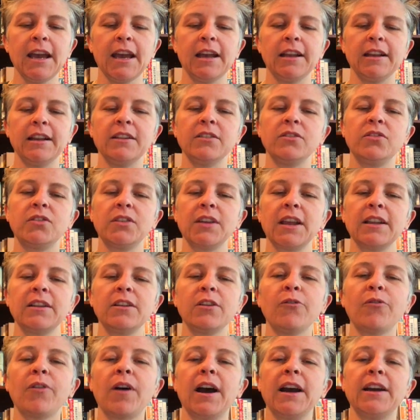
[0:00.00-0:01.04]
and
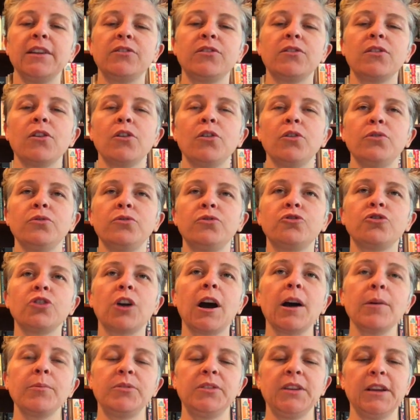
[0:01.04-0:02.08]
incentivize those
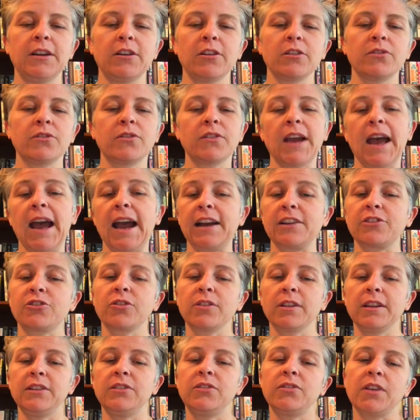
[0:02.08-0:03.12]
job seekers to
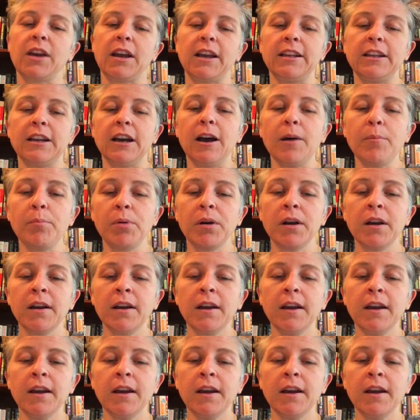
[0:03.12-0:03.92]
actually sign up.